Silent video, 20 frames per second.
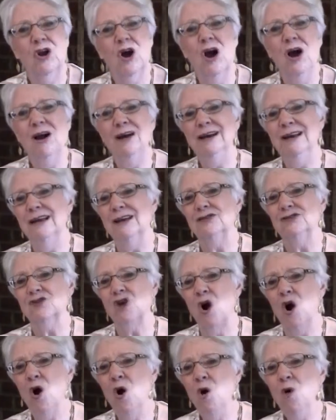God has
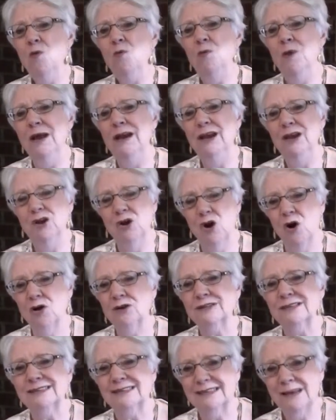already
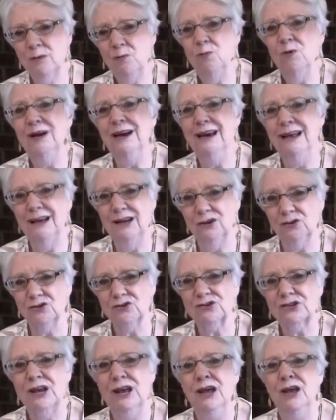caused someone
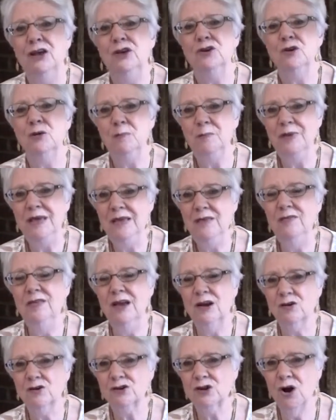else to be
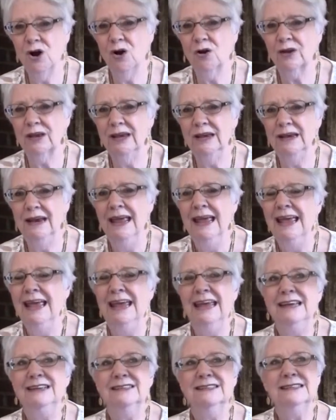there talking.
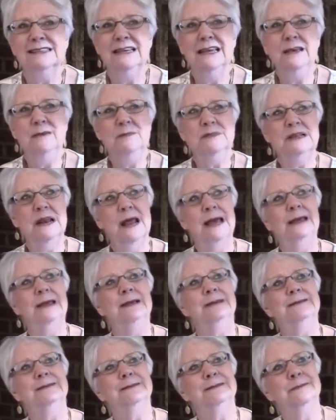It seems like
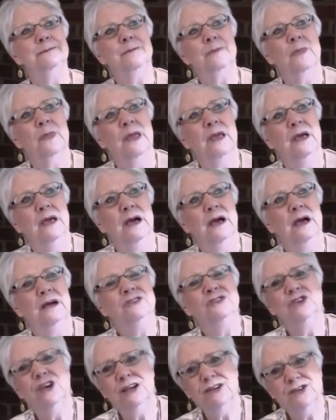it's
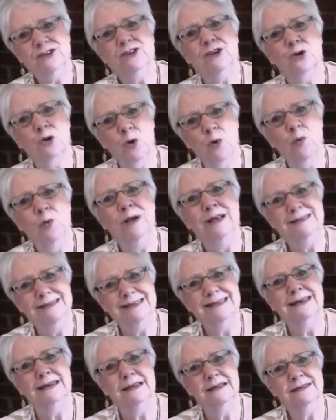just a
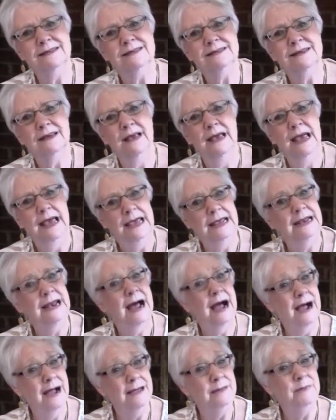coincidence. And
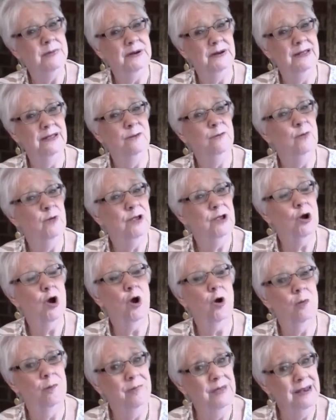I believe we
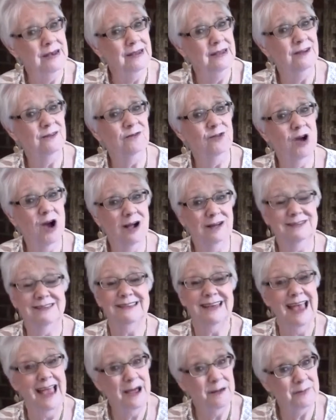call many of
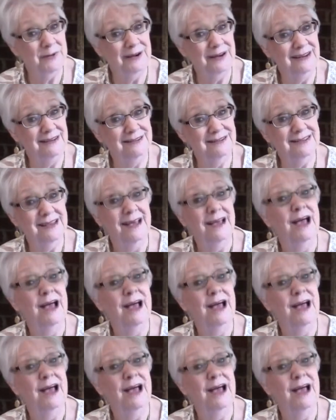God's happenings